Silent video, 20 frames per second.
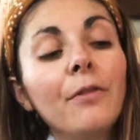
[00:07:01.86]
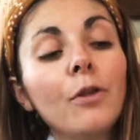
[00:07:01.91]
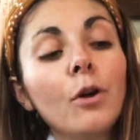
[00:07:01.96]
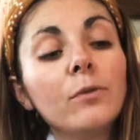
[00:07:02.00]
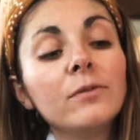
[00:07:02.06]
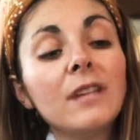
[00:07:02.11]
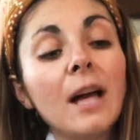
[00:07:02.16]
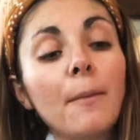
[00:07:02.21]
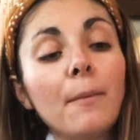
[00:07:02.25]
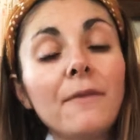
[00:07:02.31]

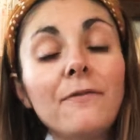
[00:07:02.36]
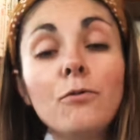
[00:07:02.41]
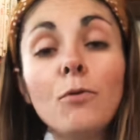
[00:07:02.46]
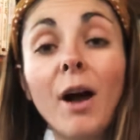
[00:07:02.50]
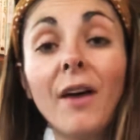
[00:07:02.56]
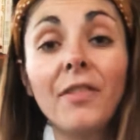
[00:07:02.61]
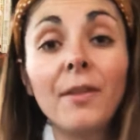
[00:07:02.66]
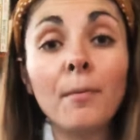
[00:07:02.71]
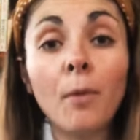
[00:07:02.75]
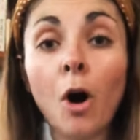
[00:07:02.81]
those up. If you
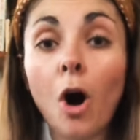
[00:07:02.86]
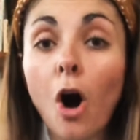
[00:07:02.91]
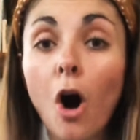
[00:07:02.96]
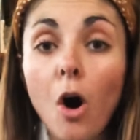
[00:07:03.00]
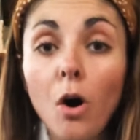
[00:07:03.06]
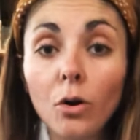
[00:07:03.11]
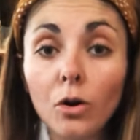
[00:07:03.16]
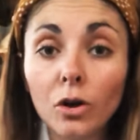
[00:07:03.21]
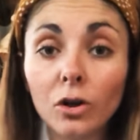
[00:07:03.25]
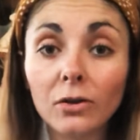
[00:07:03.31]
got them
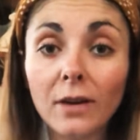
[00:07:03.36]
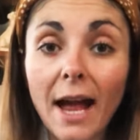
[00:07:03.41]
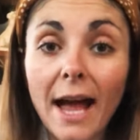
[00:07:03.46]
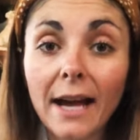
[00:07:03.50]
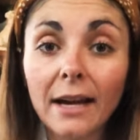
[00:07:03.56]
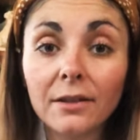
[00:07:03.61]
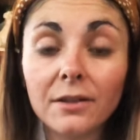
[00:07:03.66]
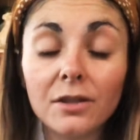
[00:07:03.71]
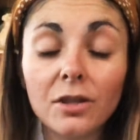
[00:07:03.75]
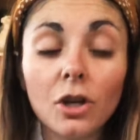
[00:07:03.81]
all
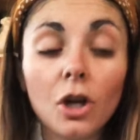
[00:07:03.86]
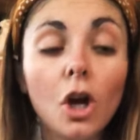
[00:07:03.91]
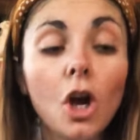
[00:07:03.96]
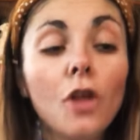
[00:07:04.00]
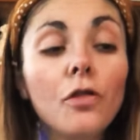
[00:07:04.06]
correct,